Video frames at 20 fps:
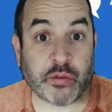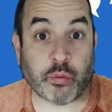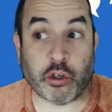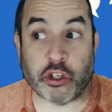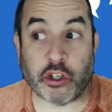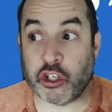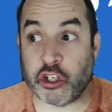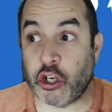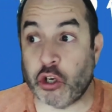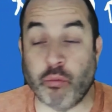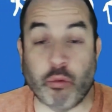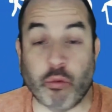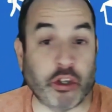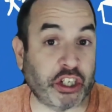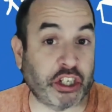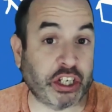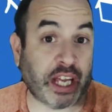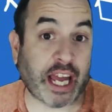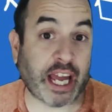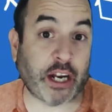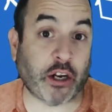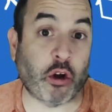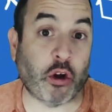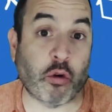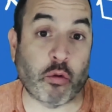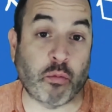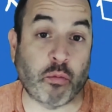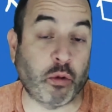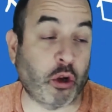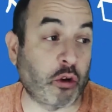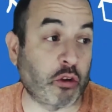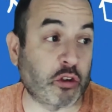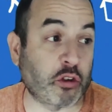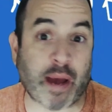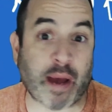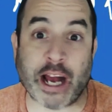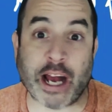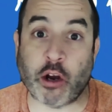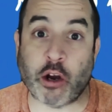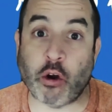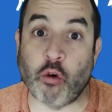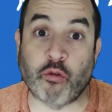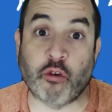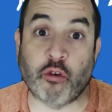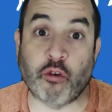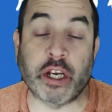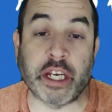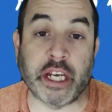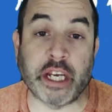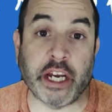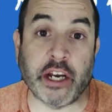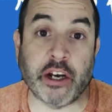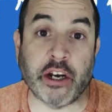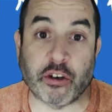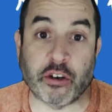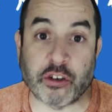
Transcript: which again goes back over a year.